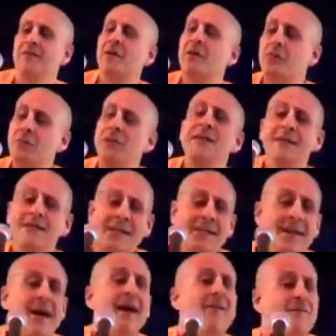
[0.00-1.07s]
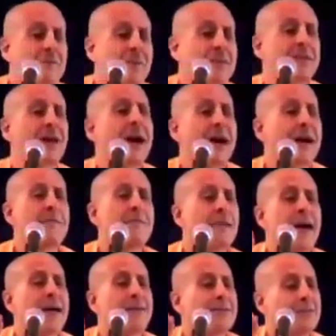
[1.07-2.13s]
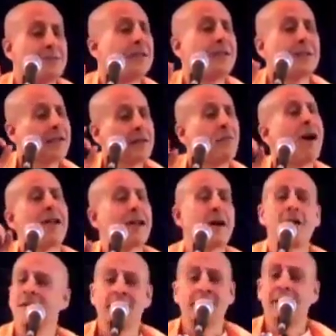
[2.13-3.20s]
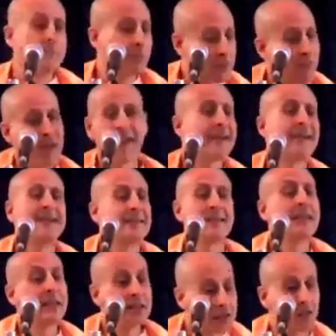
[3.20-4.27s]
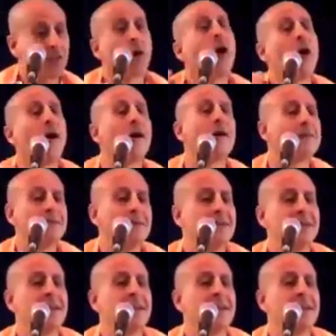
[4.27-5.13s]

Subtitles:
the reason every time that deity-wala keeps making deities wrong